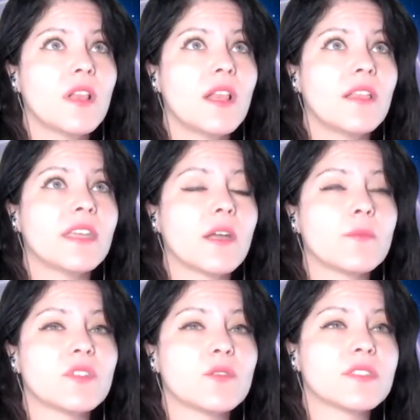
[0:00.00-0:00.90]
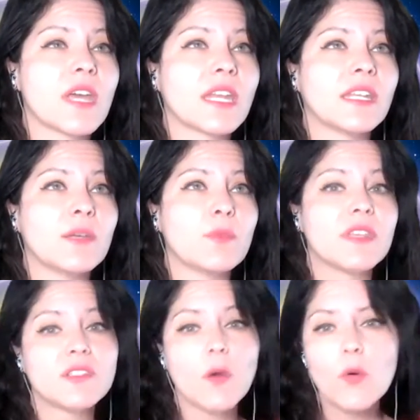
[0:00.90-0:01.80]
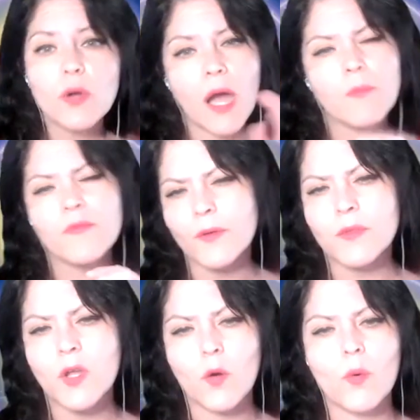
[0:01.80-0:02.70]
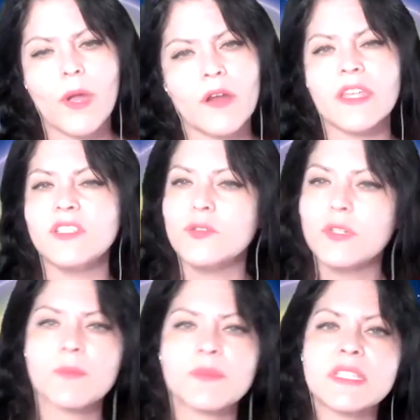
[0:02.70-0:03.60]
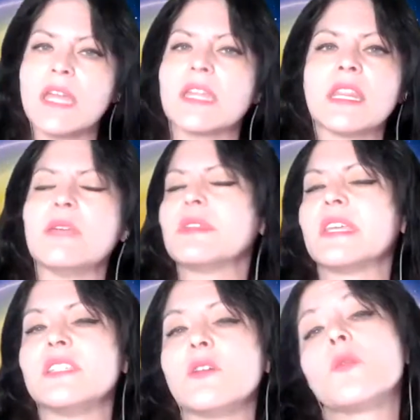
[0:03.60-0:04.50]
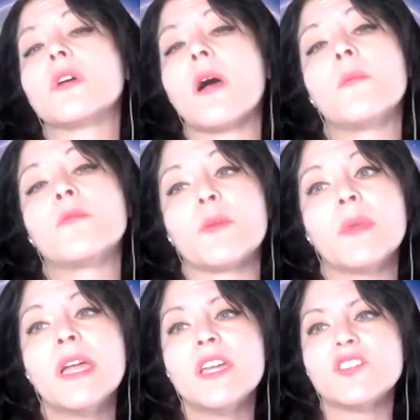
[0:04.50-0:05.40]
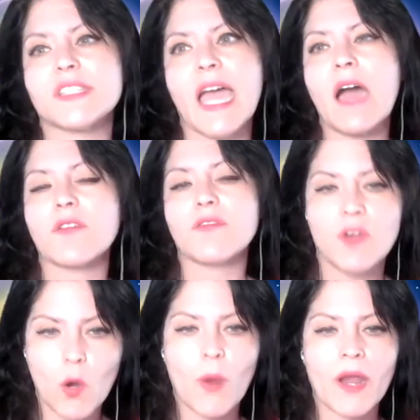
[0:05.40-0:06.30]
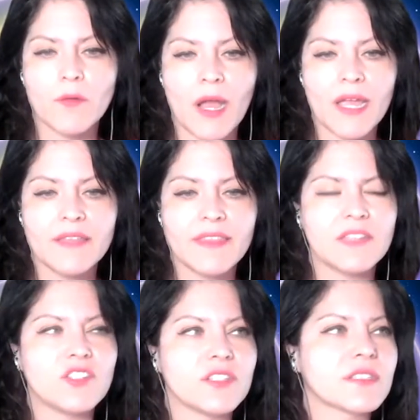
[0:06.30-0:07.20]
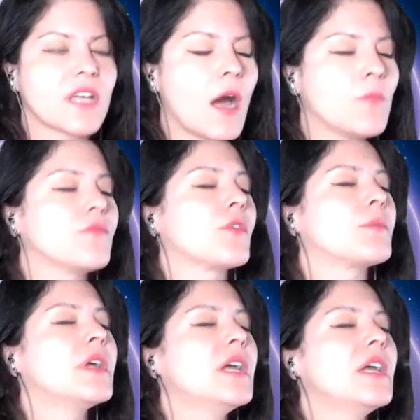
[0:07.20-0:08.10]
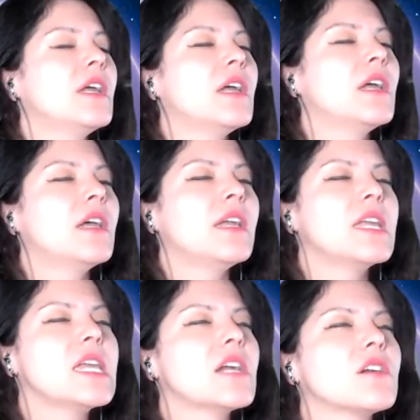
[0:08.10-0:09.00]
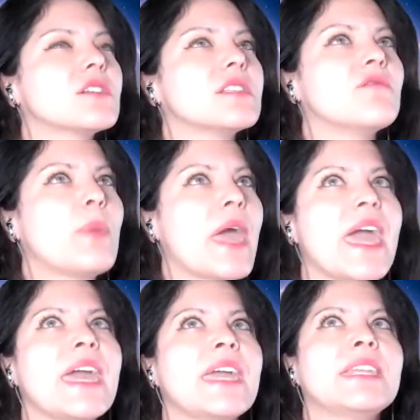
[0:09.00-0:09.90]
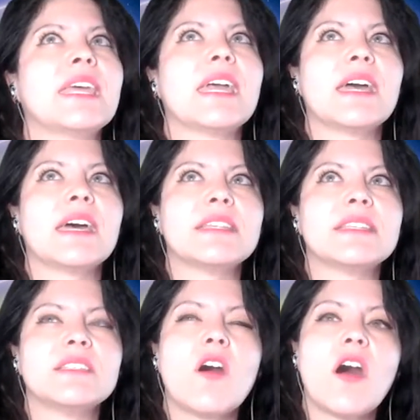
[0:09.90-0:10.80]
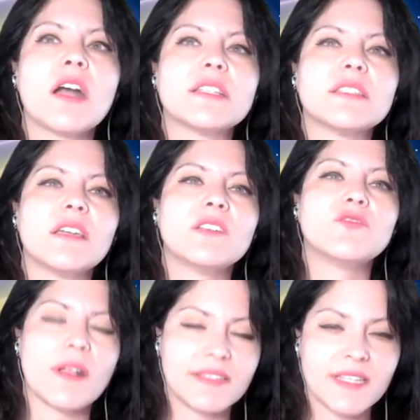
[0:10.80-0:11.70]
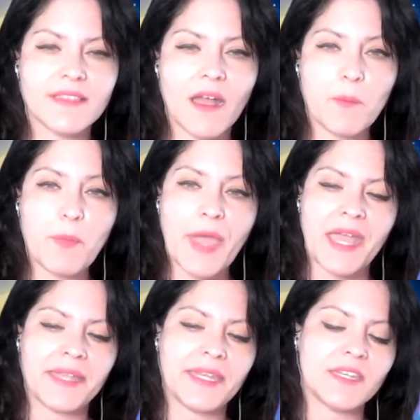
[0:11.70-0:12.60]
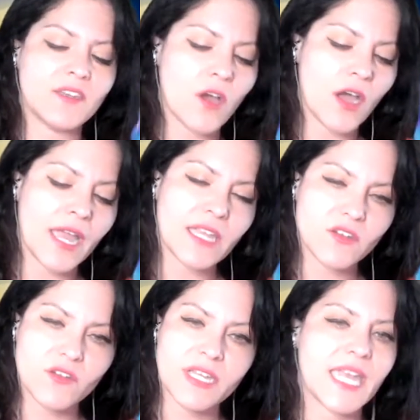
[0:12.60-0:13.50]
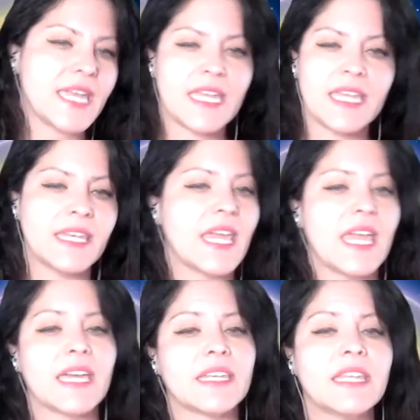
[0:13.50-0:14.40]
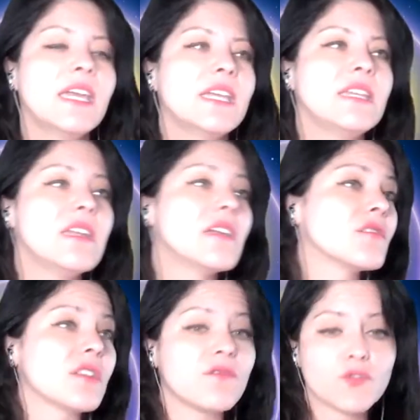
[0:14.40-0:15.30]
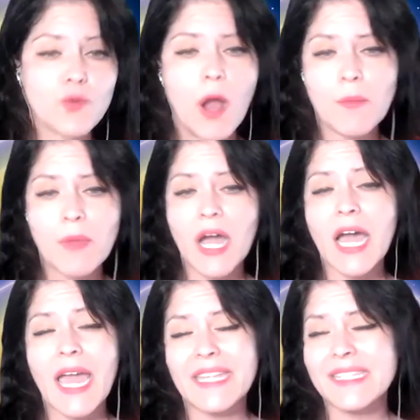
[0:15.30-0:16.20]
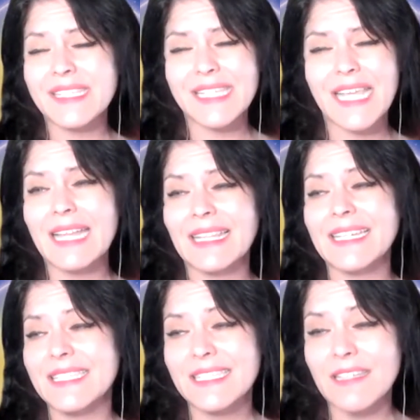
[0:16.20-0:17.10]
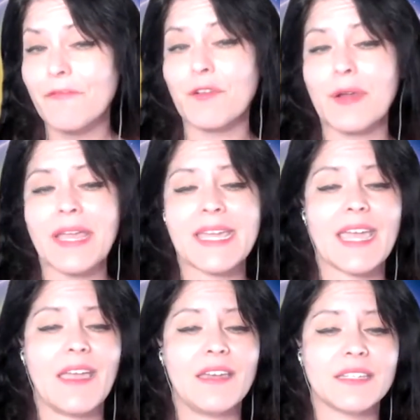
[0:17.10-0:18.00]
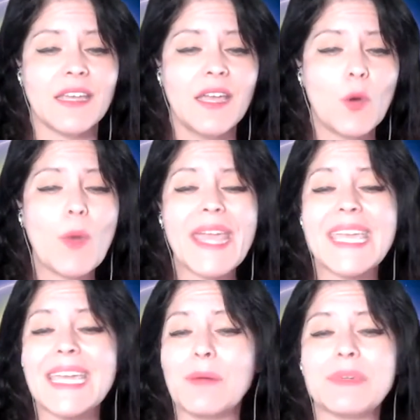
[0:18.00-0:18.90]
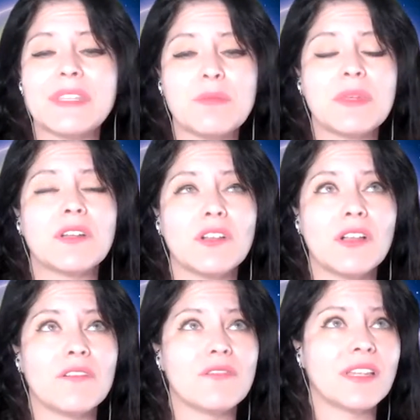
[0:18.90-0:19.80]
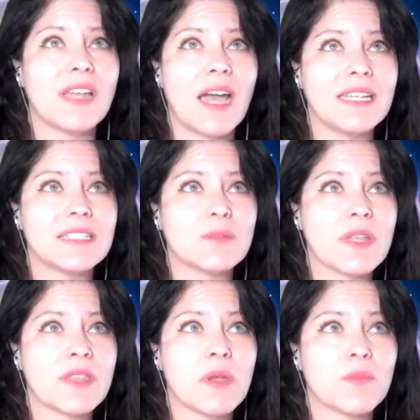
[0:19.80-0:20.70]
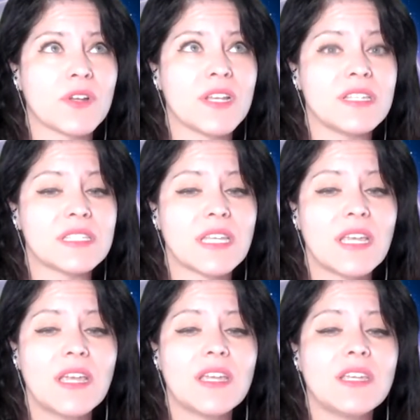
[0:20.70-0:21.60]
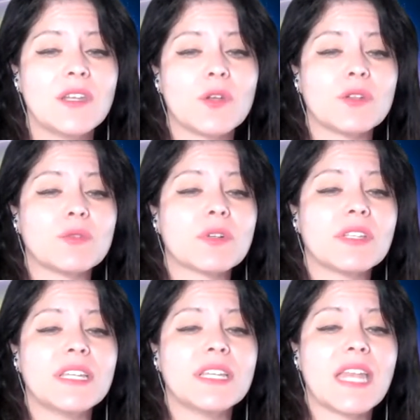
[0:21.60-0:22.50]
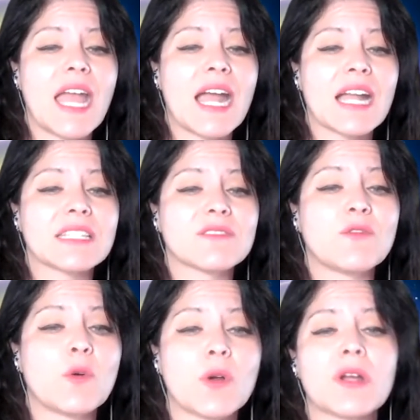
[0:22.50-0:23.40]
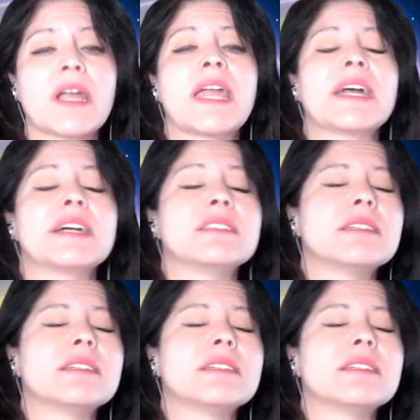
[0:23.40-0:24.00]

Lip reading: they come so suddenly, but they don't come from nowhere. They do come suddenly, but they don't come from just out of nowhere, right? They just come from years of pain, and not addressing that pain, and not anchoring in, and years of trauma and silent suffering, and waking up in the middle of the night with memories, you really didn't ask for, and